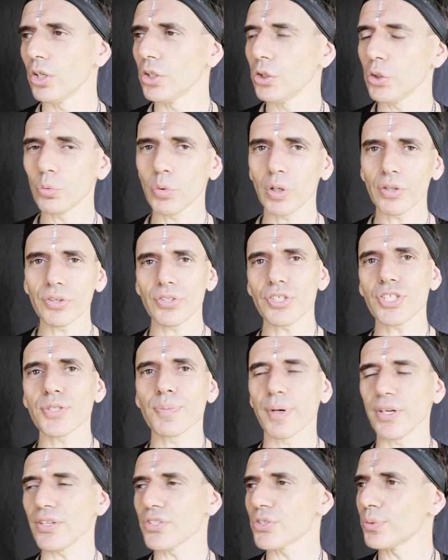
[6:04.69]
You want this
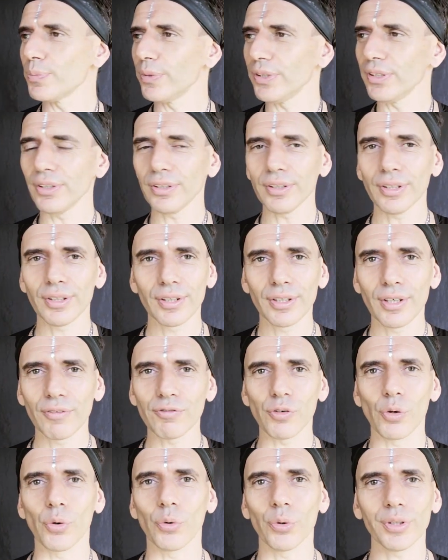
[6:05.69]
space to be
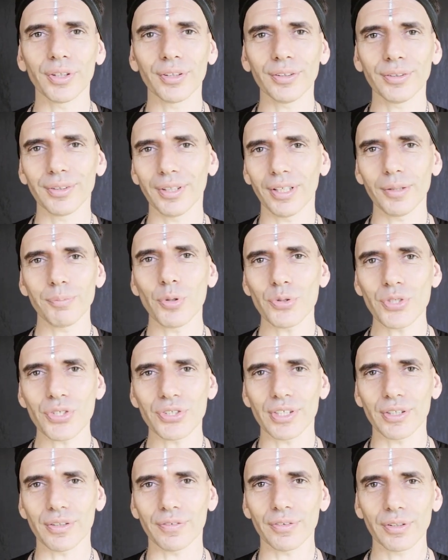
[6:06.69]
flowing and
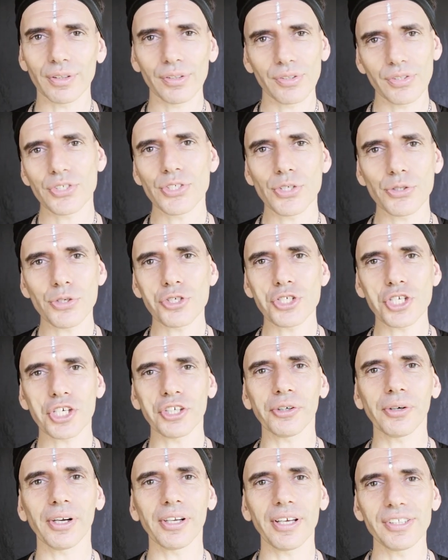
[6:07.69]
positive. This is a
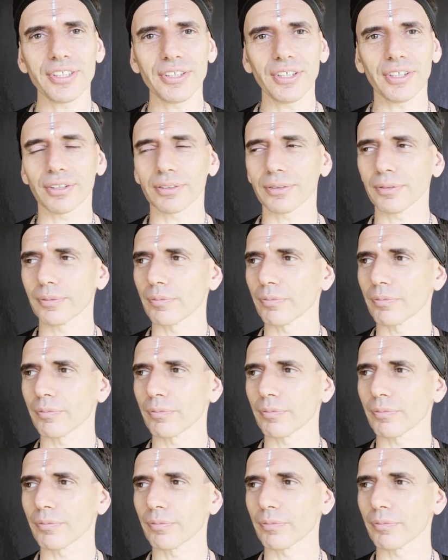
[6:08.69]
general idea.